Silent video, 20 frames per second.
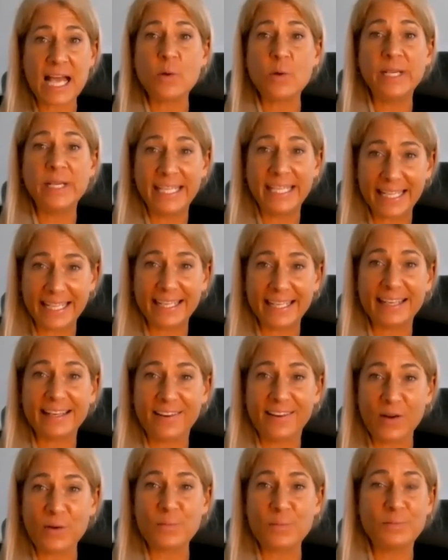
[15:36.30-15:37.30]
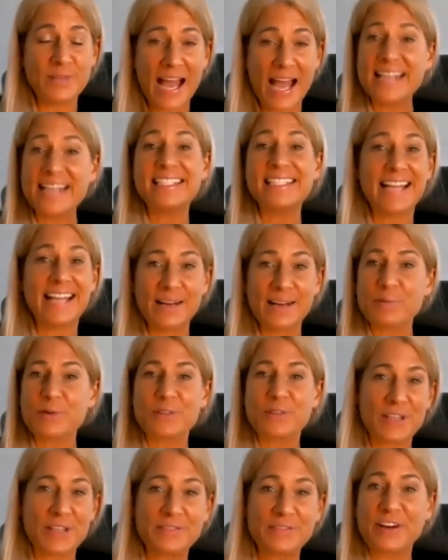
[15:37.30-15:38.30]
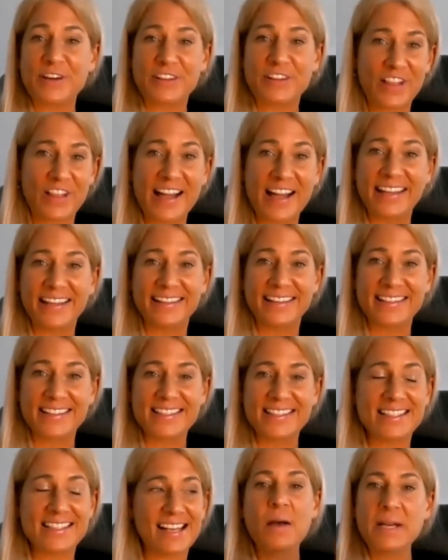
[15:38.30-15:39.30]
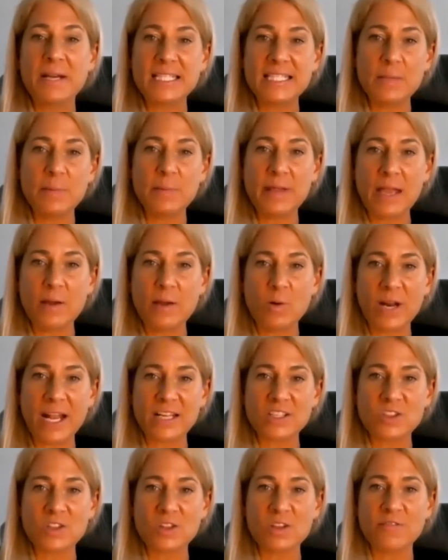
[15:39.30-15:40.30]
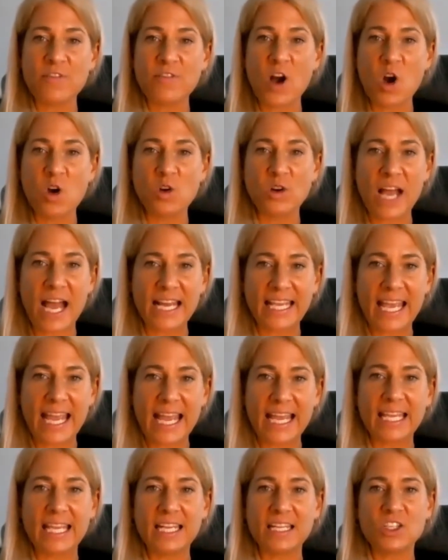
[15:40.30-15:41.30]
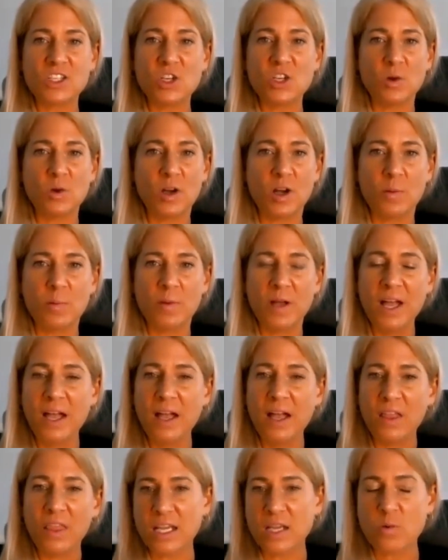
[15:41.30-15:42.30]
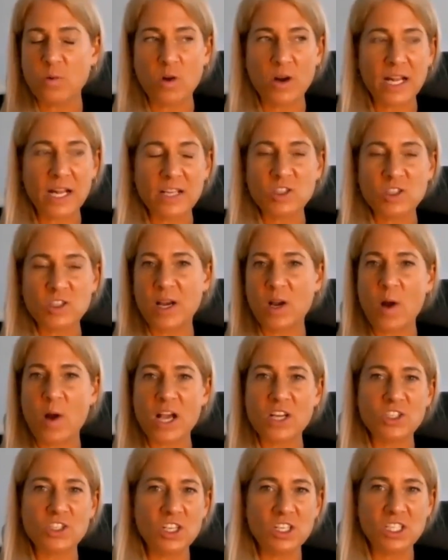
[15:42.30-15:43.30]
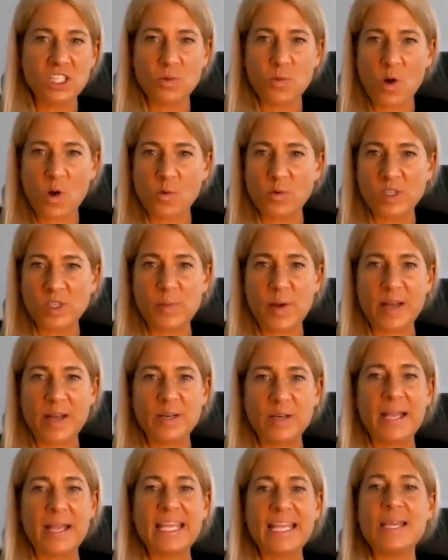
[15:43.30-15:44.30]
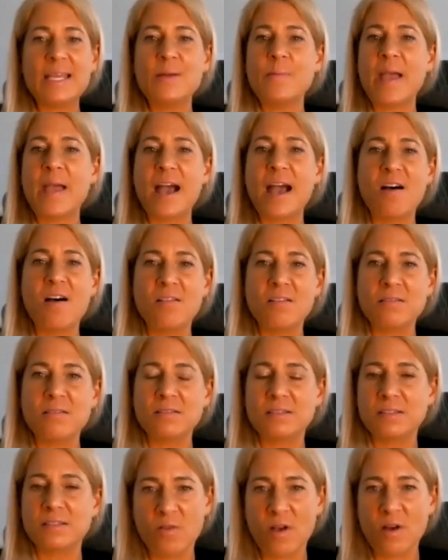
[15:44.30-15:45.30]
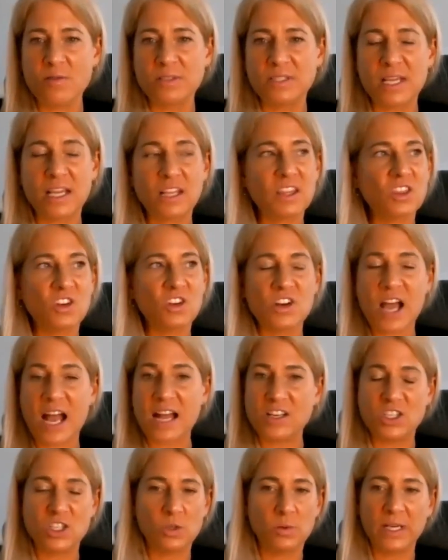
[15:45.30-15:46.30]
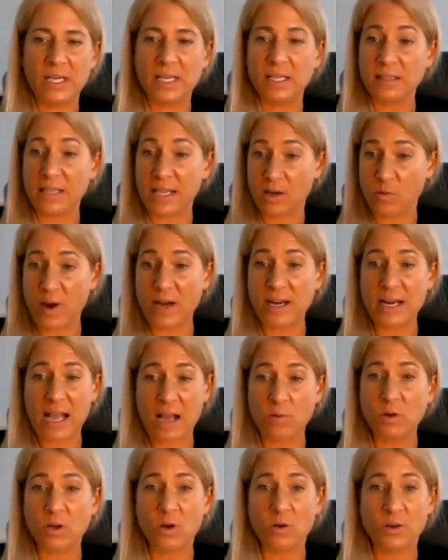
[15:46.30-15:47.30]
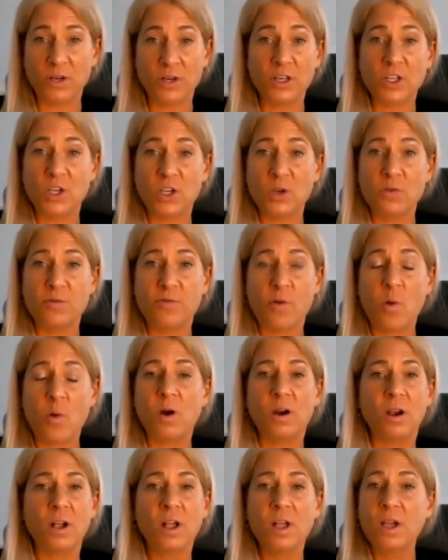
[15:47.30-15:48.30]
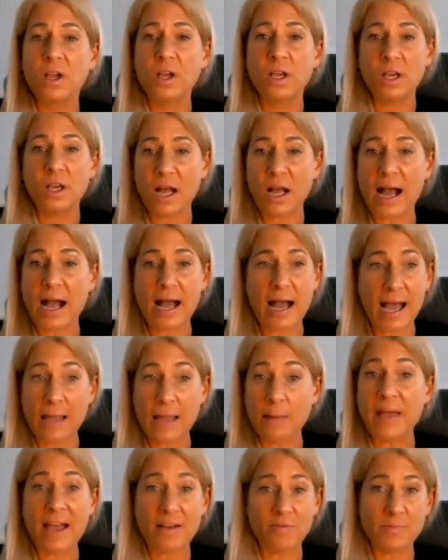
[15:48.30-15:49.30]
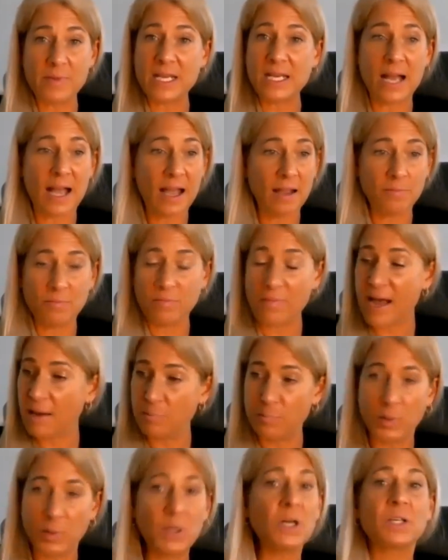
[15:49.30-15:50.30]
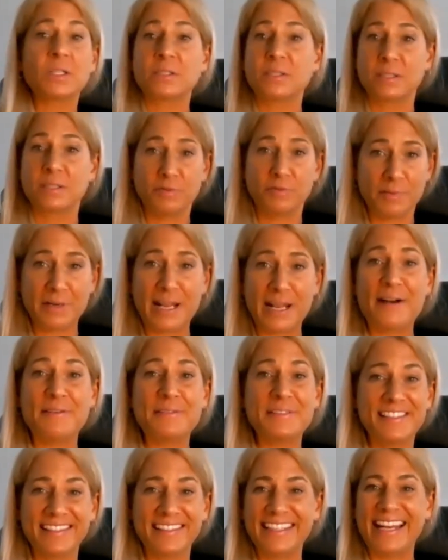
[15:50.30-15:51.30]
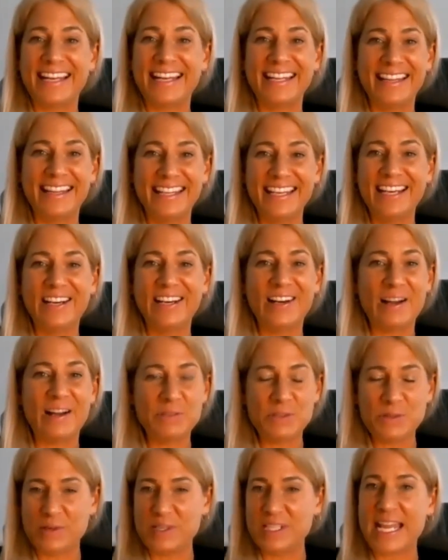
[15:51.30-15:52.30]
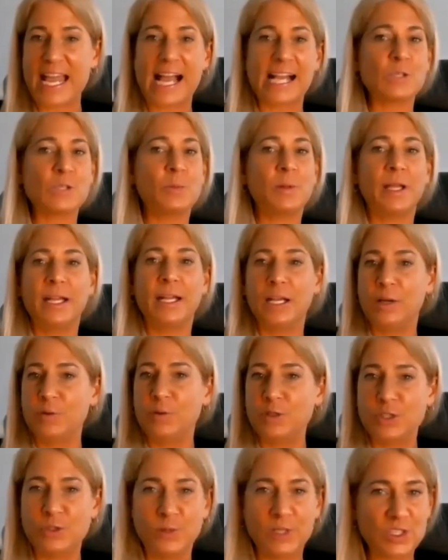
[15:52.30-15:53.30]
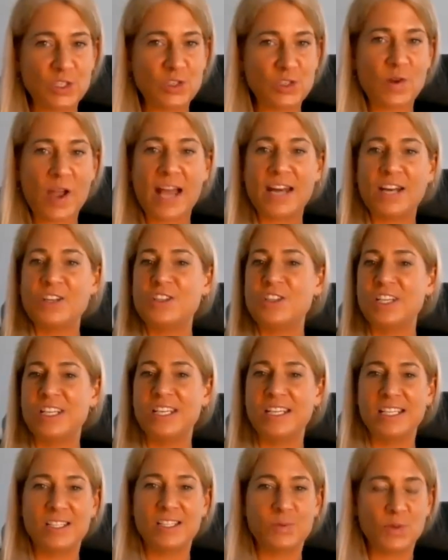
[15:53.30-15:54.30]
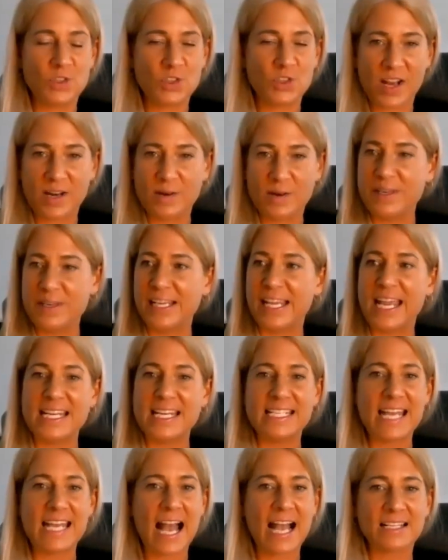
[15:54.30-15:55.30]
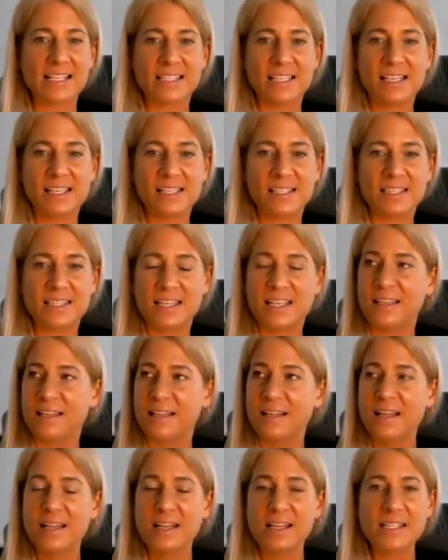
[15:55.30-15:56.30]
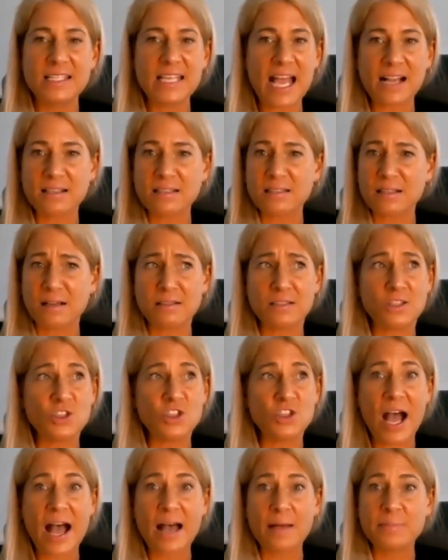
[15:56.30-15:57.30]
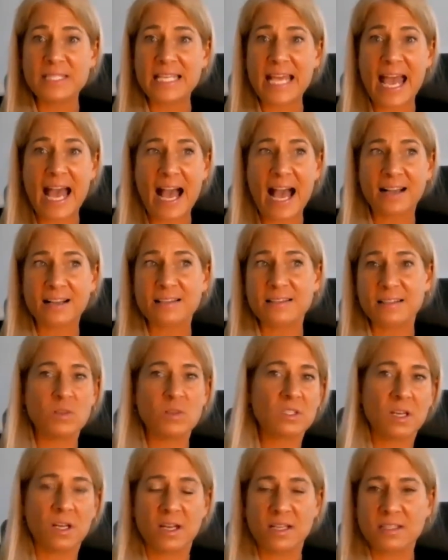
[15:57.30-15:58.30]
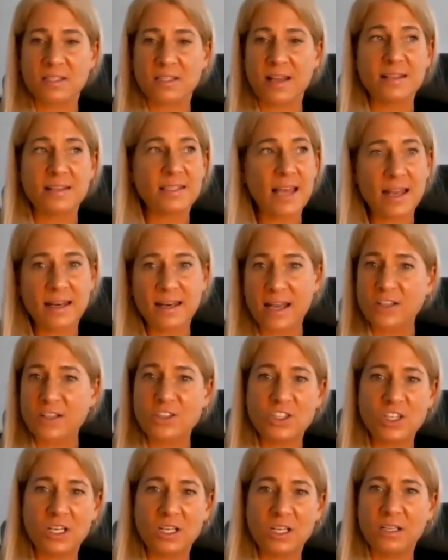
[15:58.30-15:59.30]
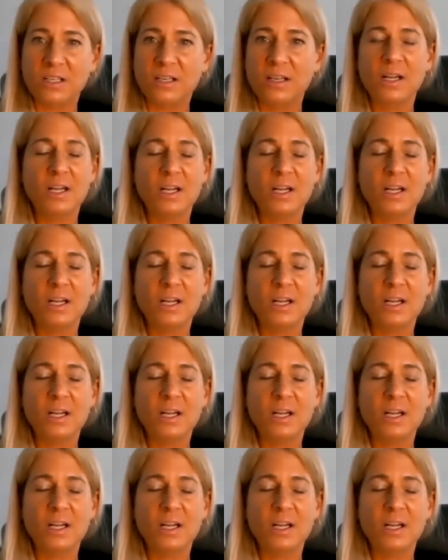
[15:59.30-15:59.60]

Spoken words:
how we get 99% of our clients. My CPA won't answer the phone. I can't get to him. He won't answer my questions. He won't respond to my emails. Those things they're not doing. Like right now, we're going into Q4. I'm booked from now until the end of the year. I'm doing tax planning. We're doing strategies. We're trying to mitigate taxes. The Tax Cuts and Jobs Act was going to sunset next year.